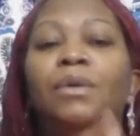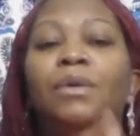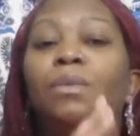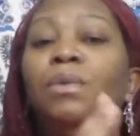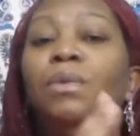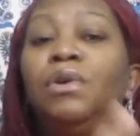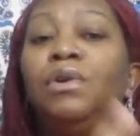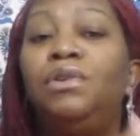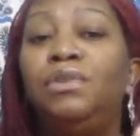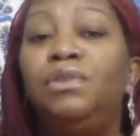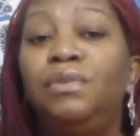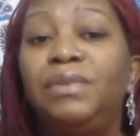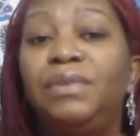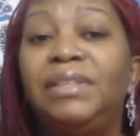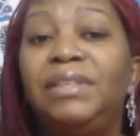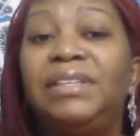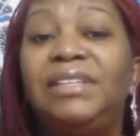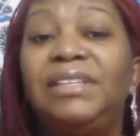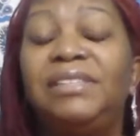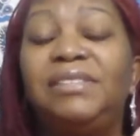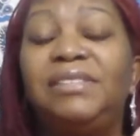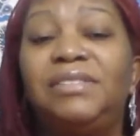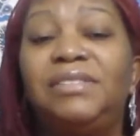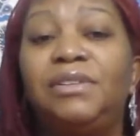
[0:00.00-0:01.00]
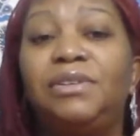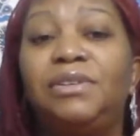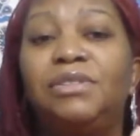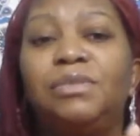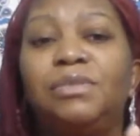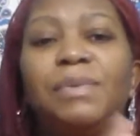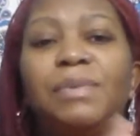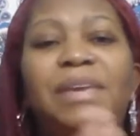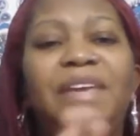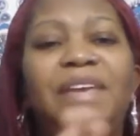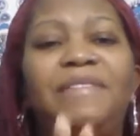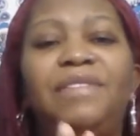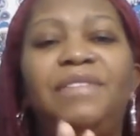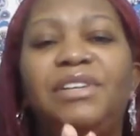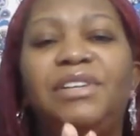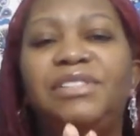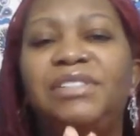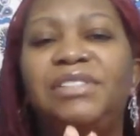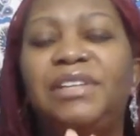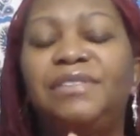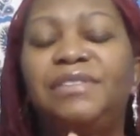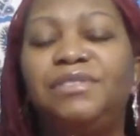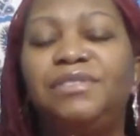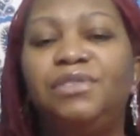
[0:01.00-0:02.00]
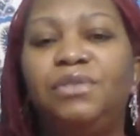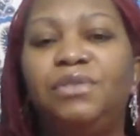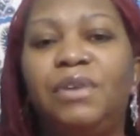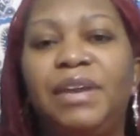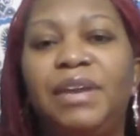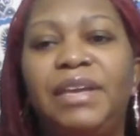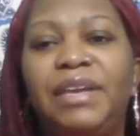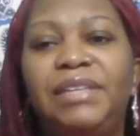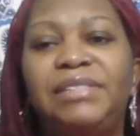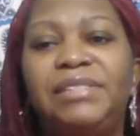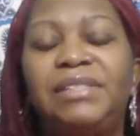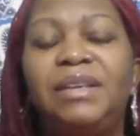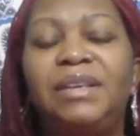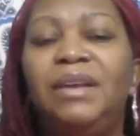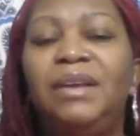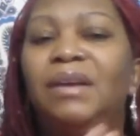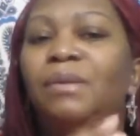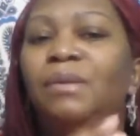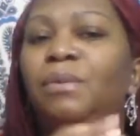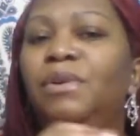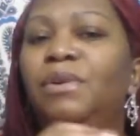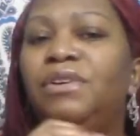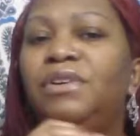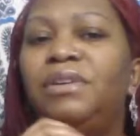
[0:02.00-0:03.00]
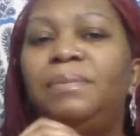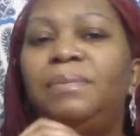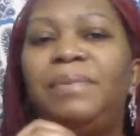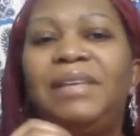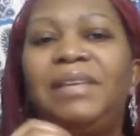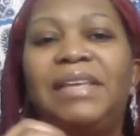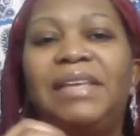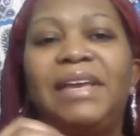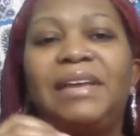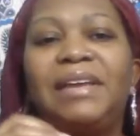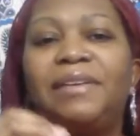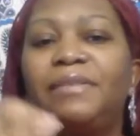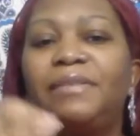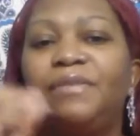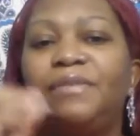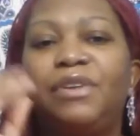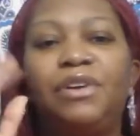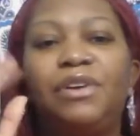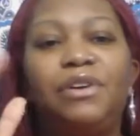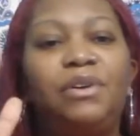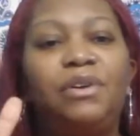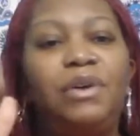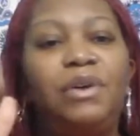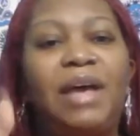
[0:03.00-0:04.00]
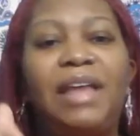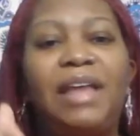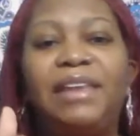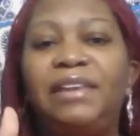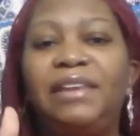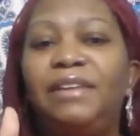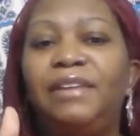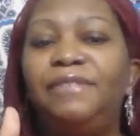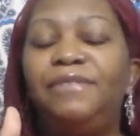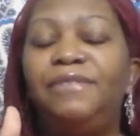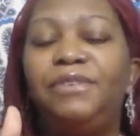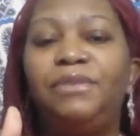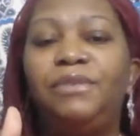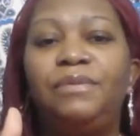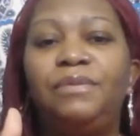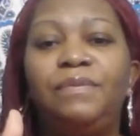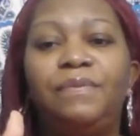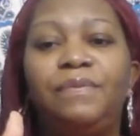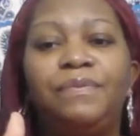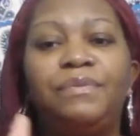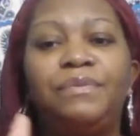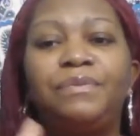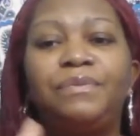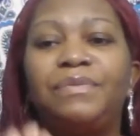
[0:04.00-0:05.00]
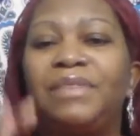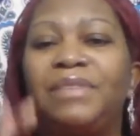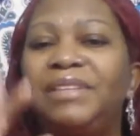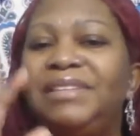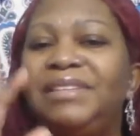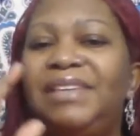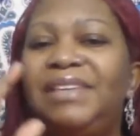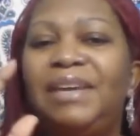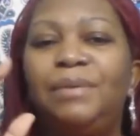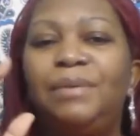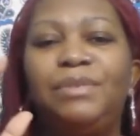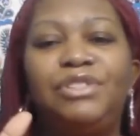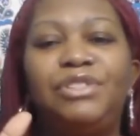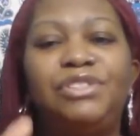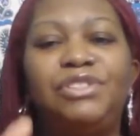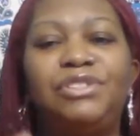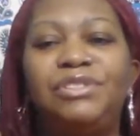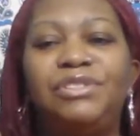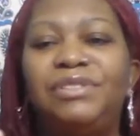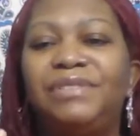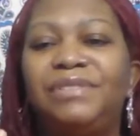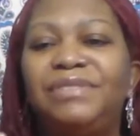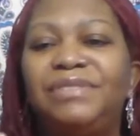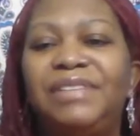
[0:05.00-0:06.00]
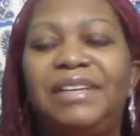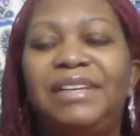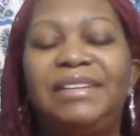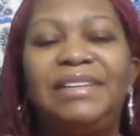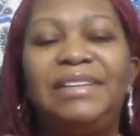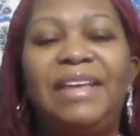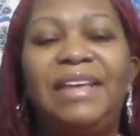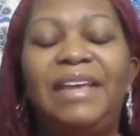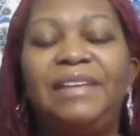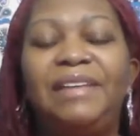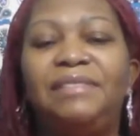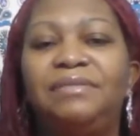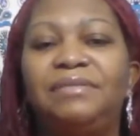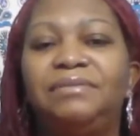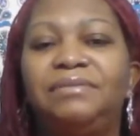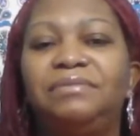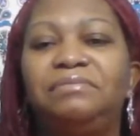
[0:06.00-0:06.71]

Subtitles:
We're going to release those. We're giving ourselves grace. We're going to be like, girl, I love you. Yeah, we shouldn't have done that.